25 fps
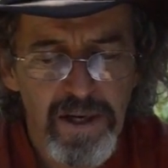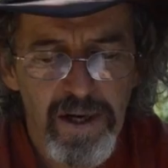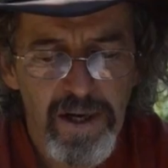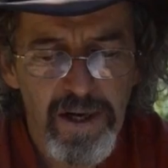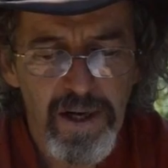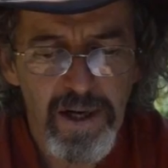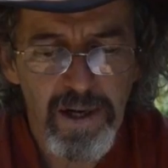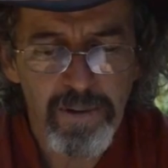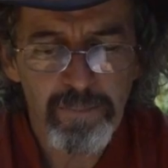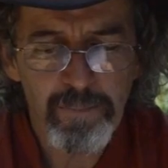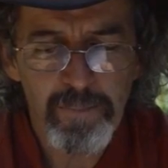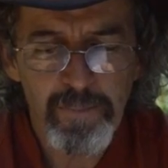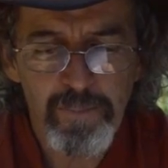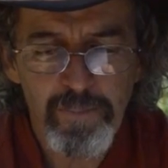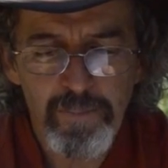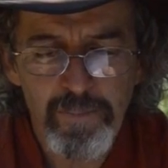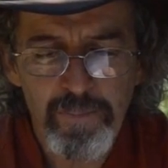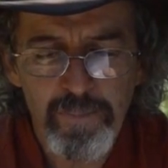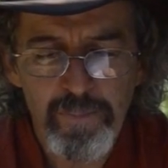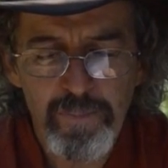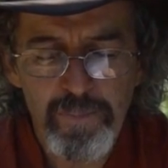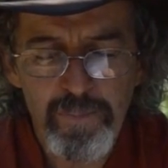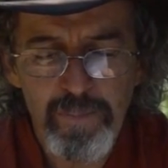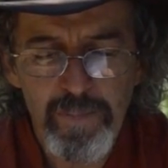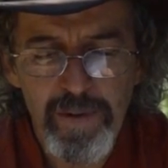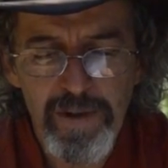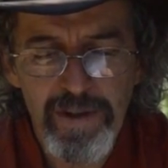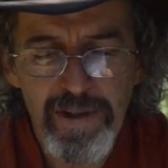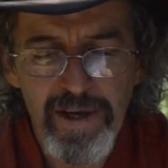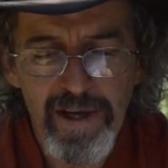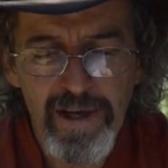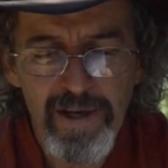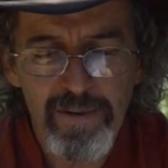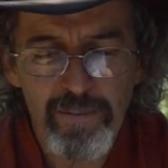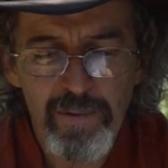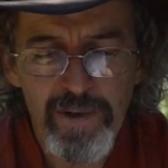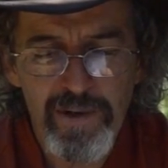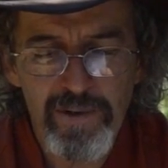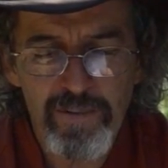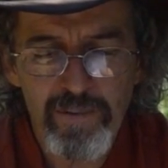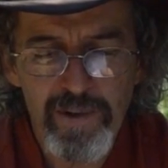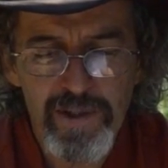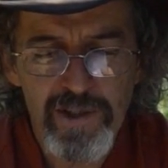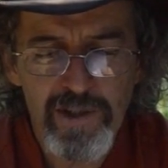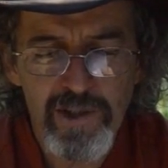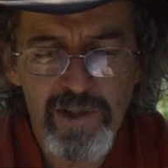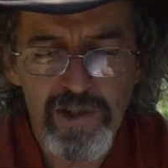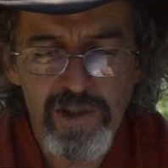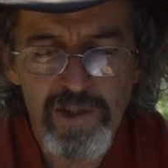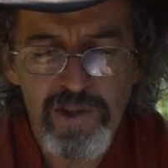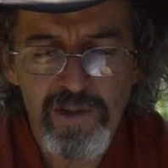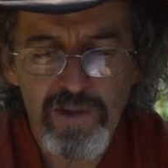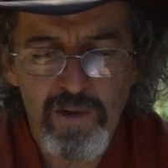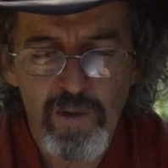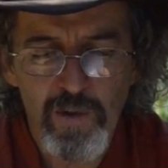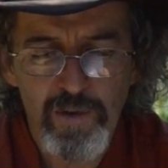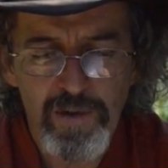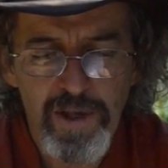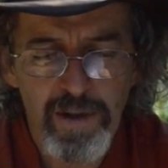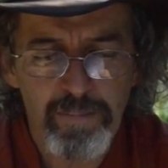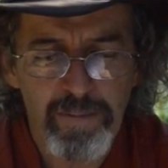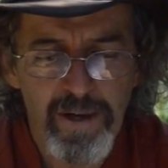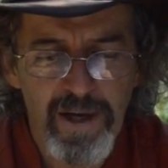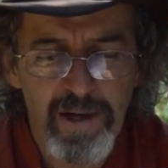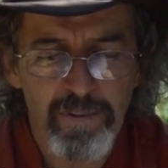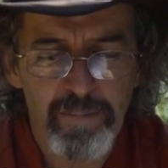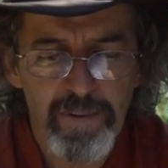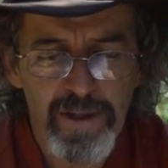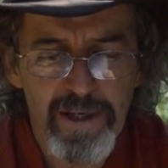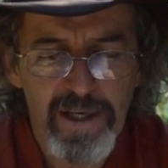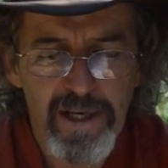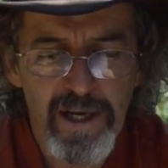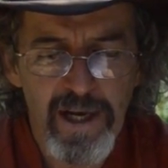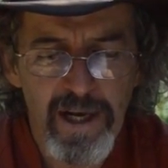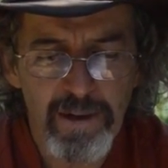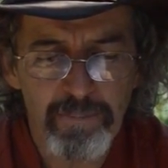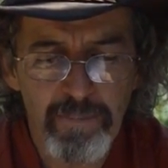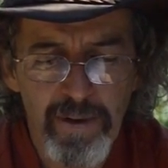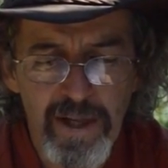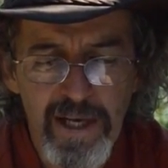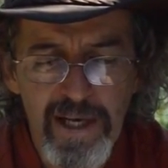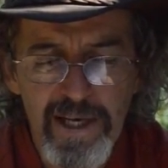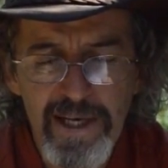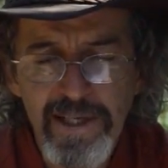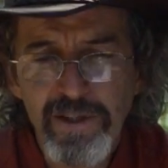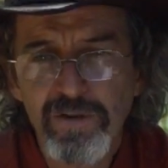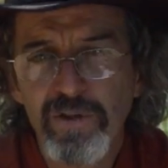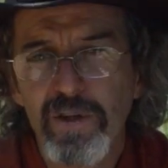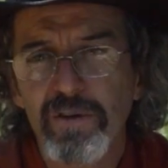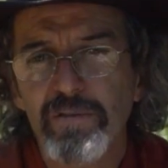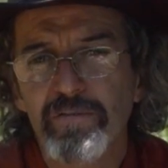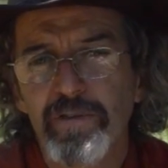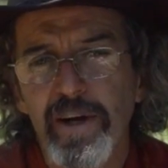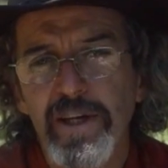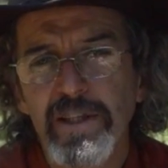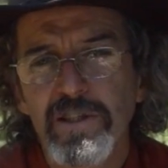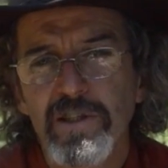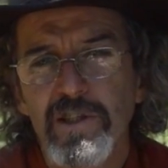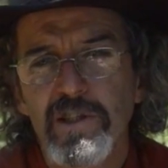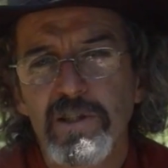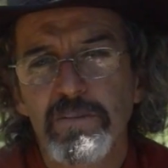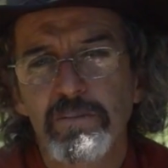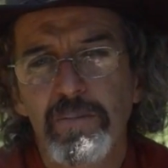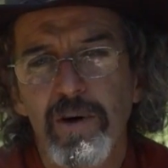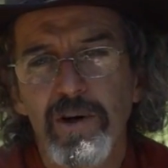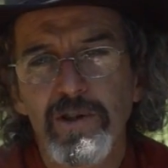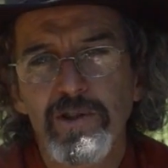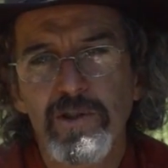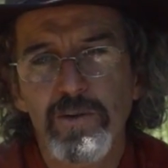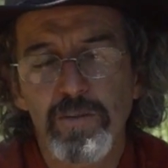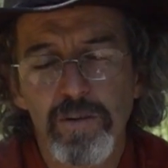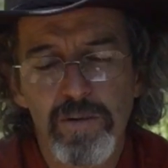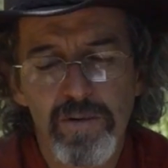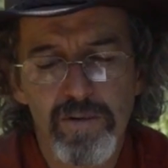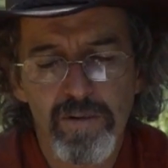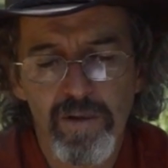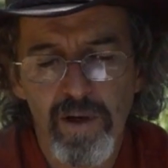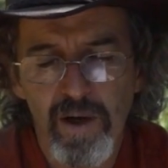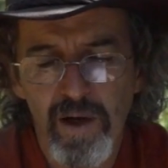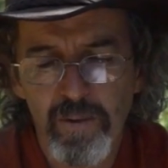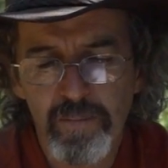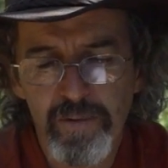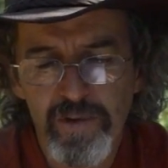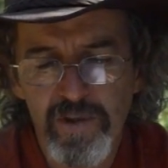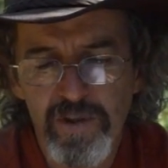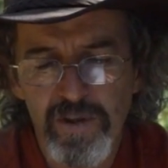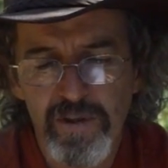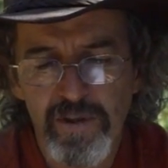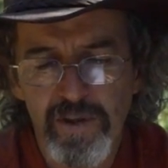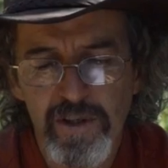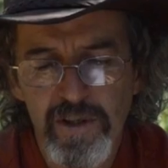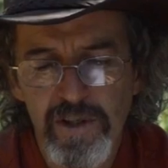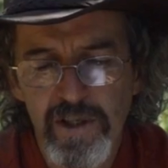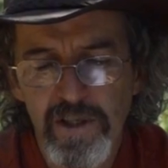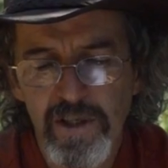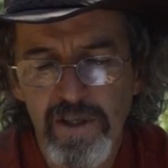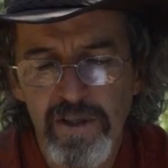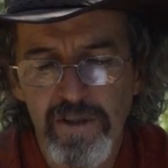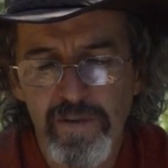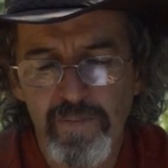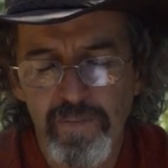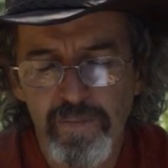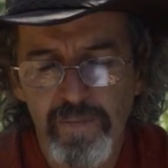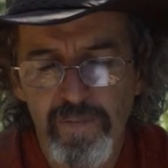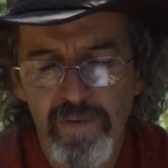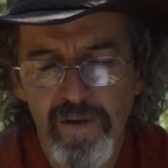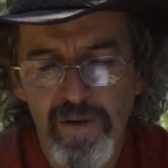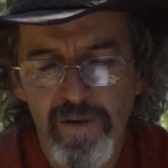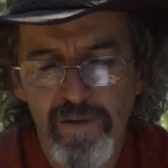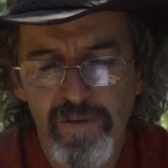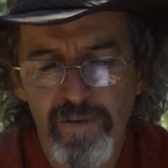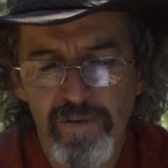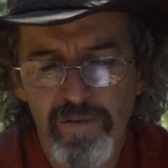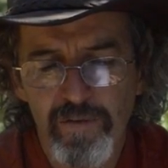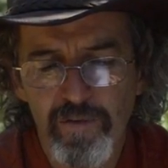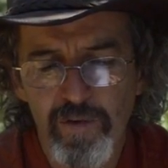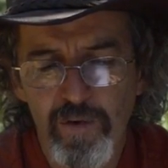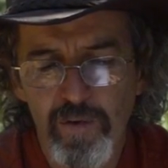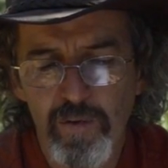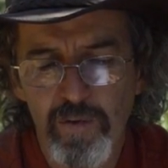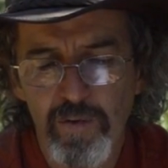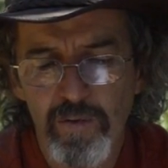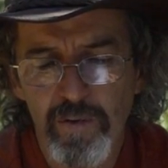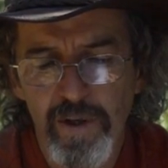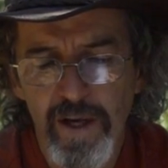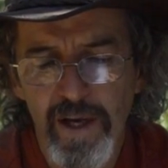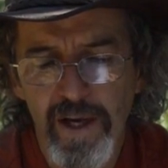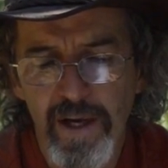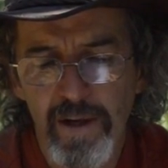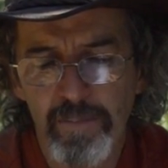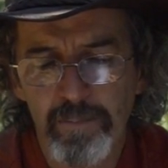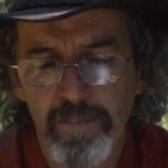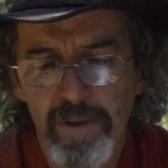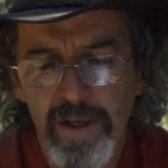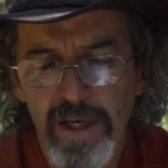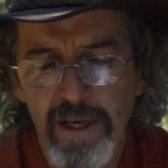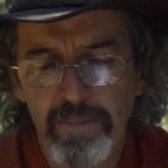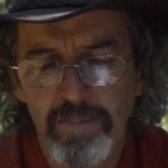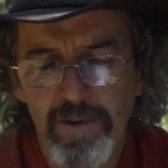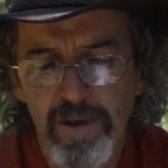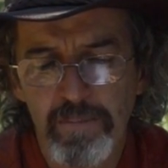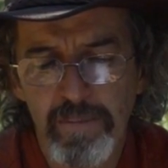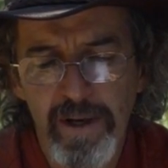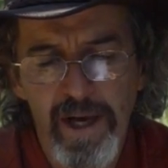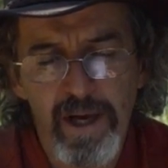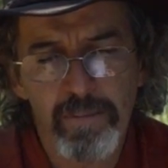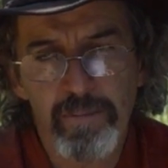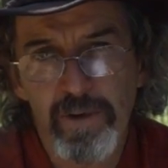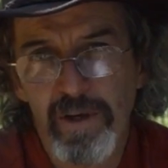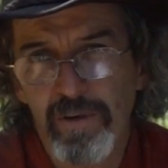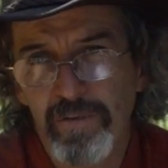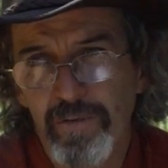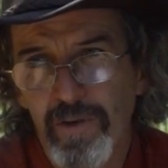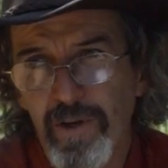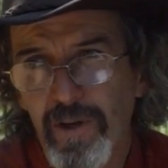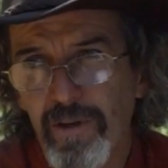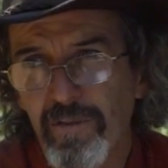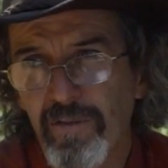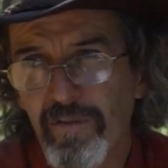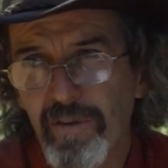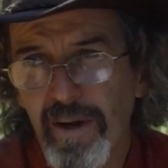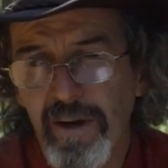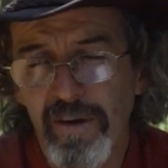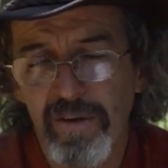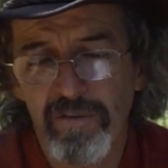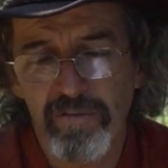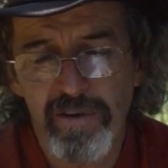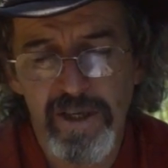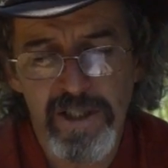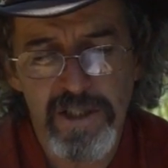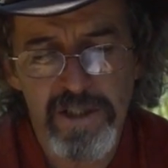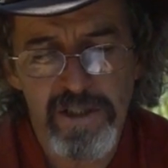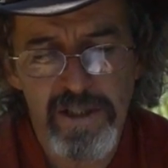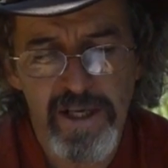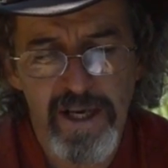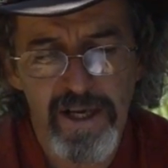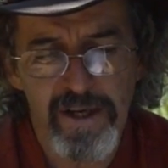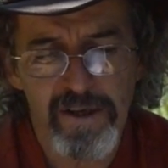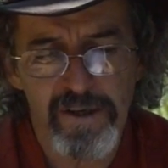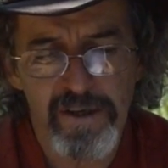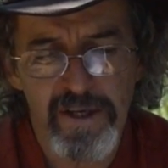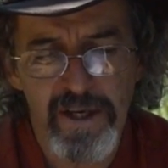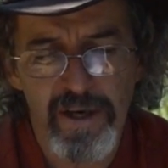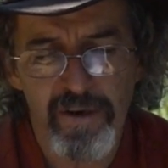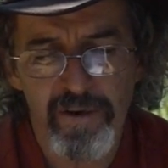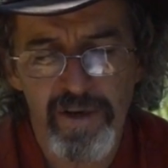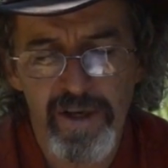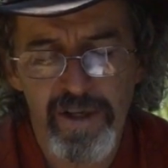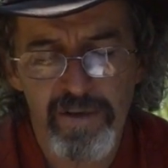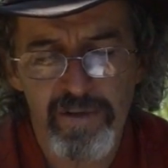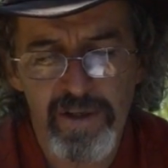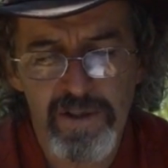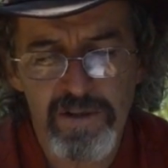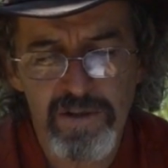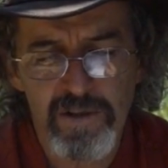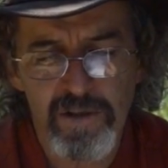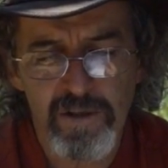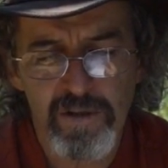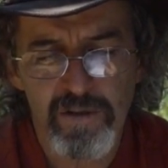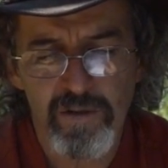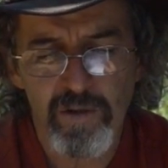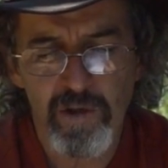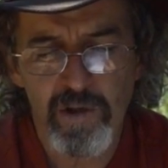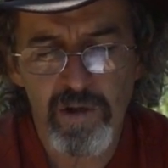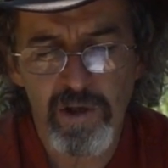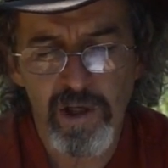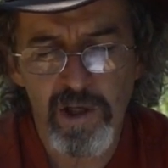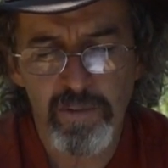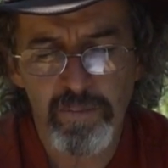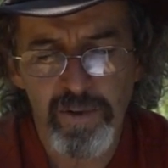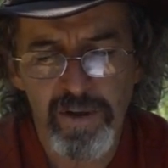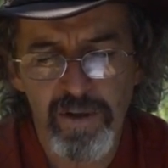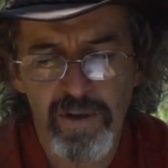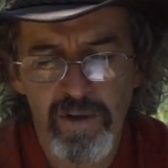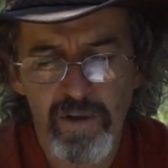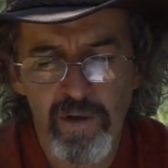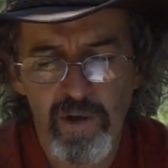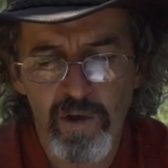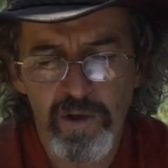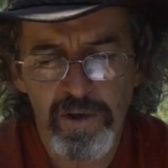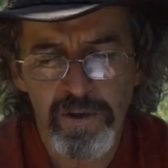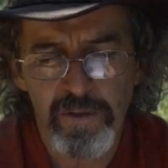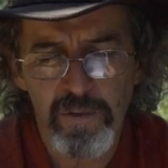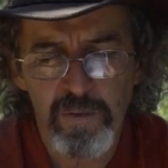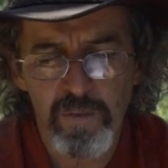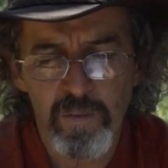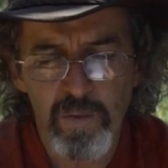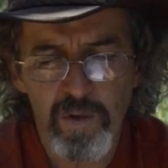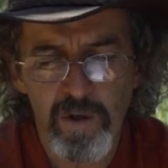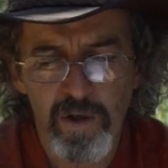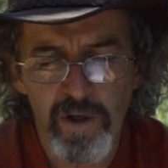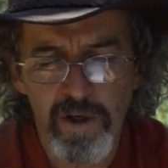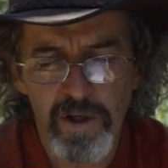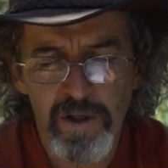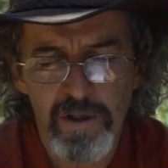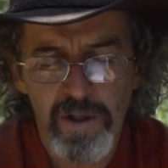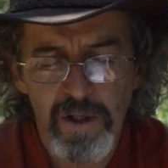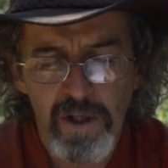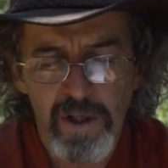But we usually sort them out. But electric fence is a possible opportunity to keep them out, but if you're in a very vegetated area, that's not going to work.